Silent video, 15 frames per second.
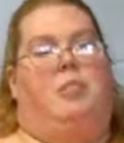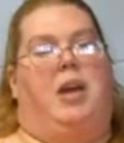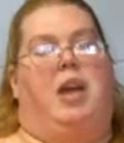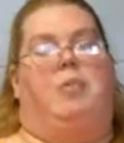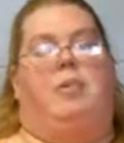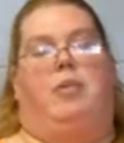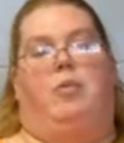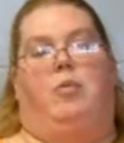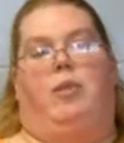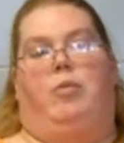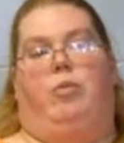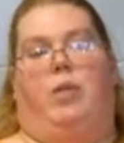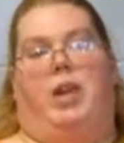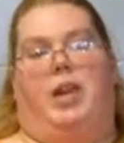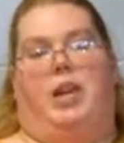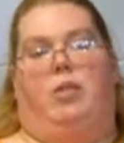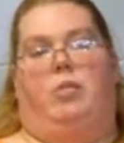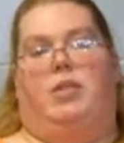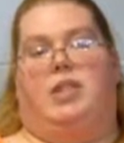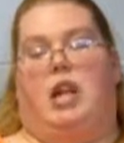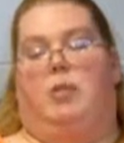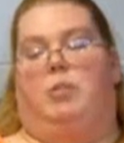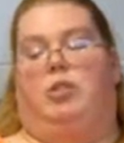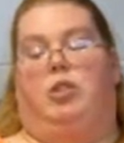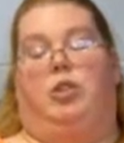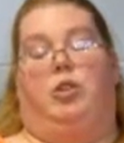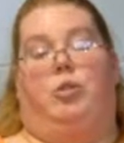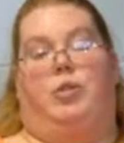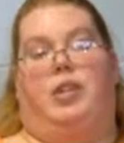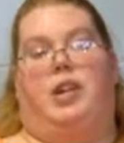maybe if we was able to
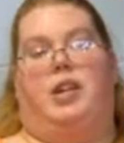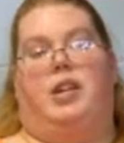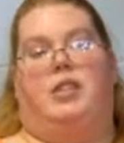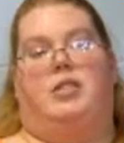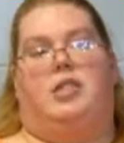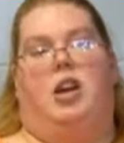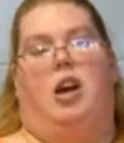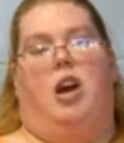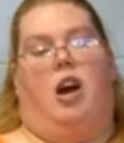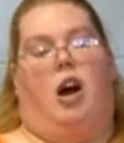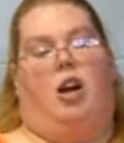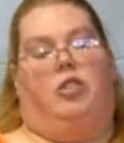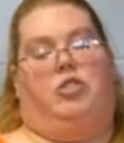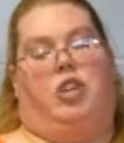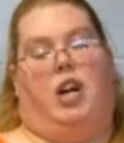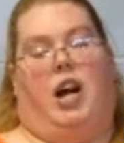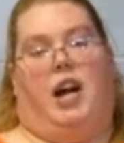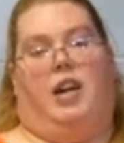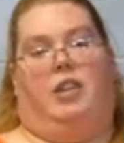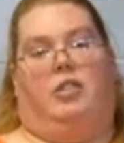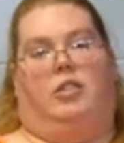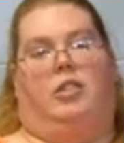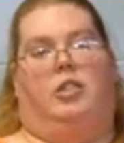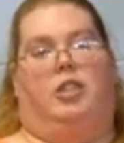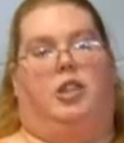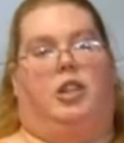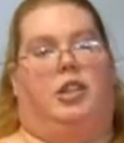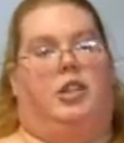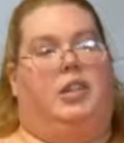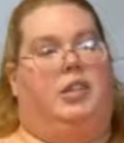do this, our child
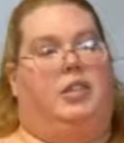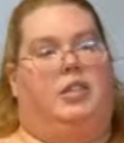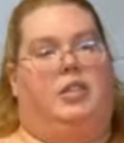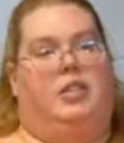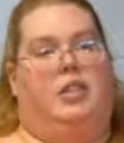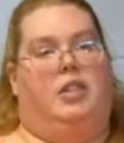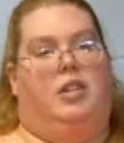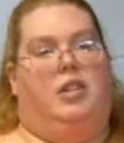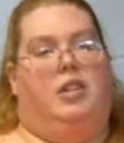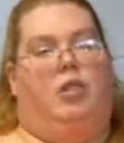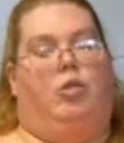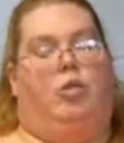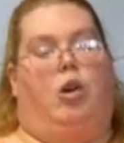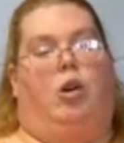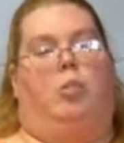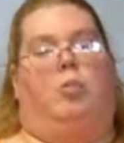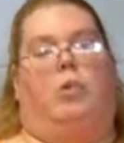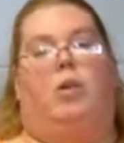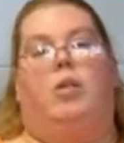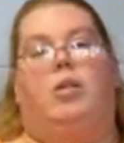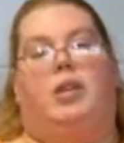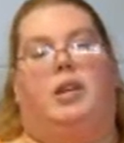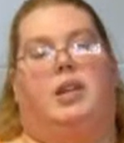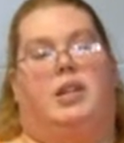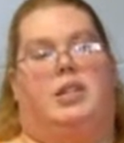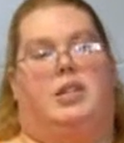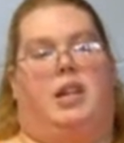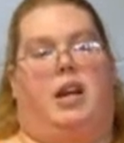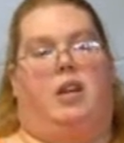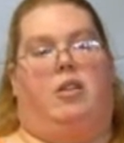could grow more in
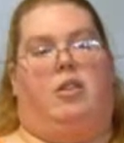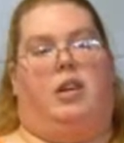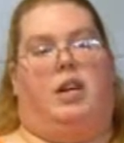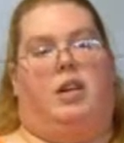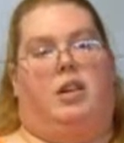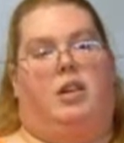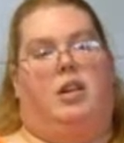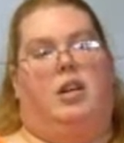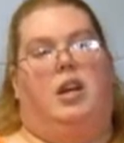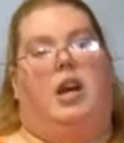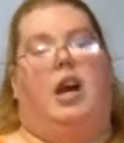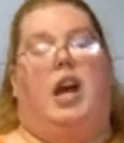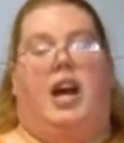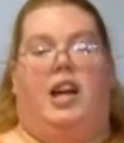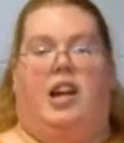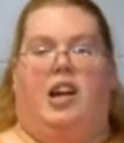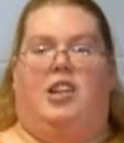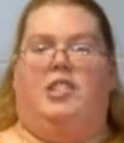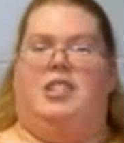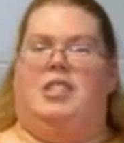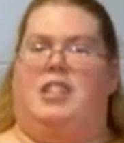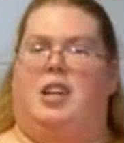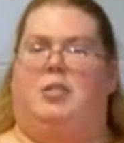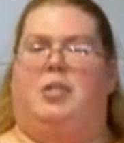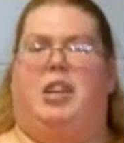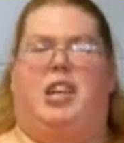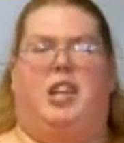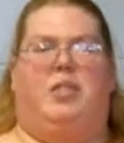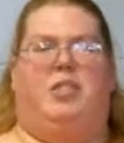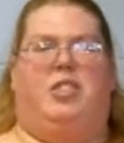this area. And also
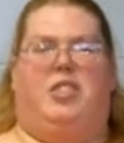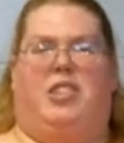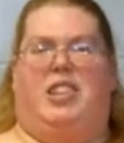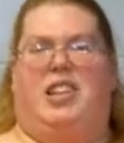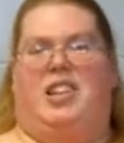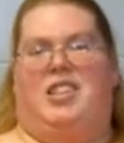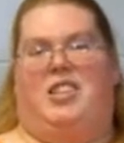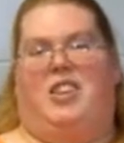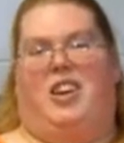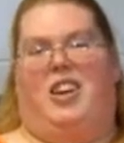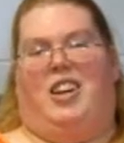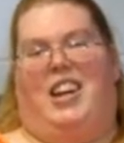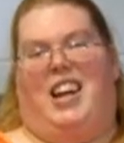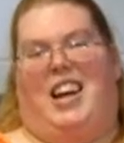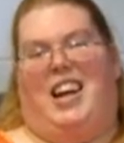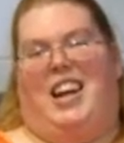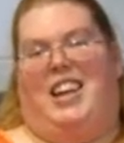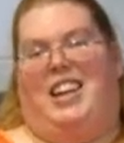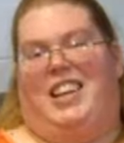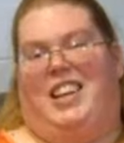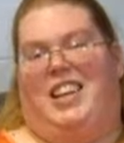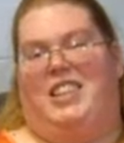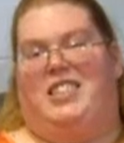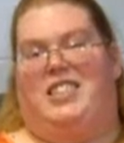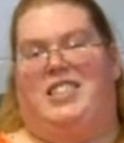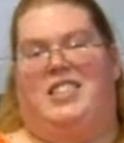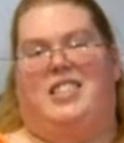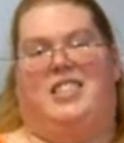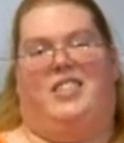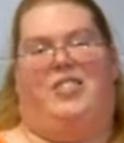sometimes Early Head Start kind of
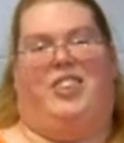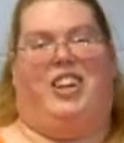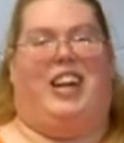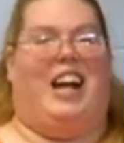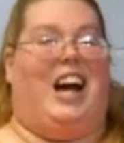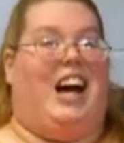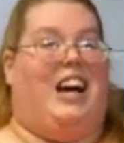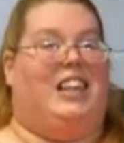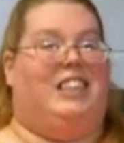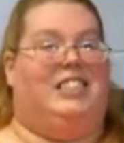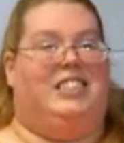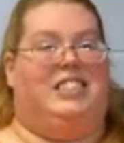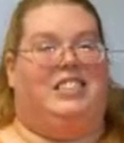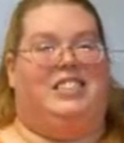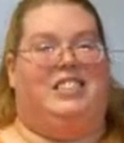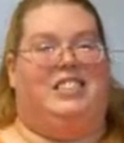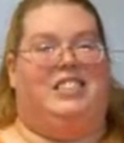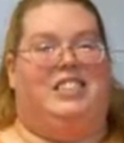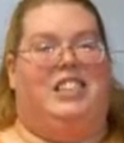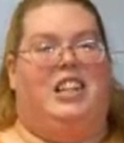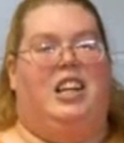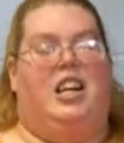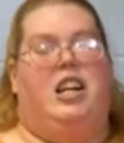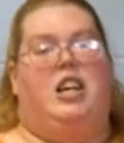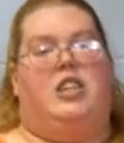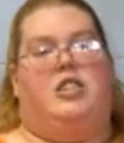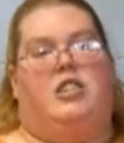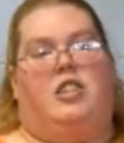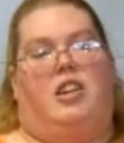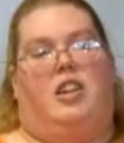gets forgotten.
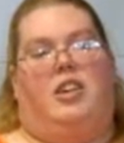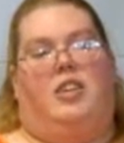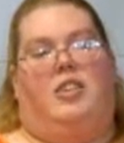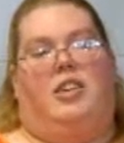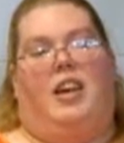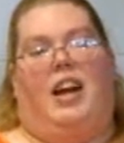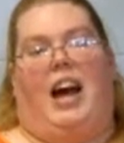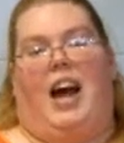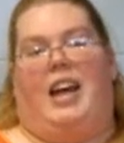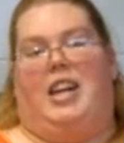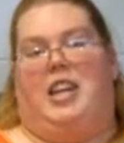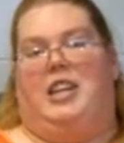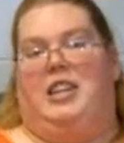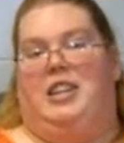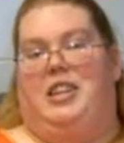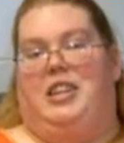So I'm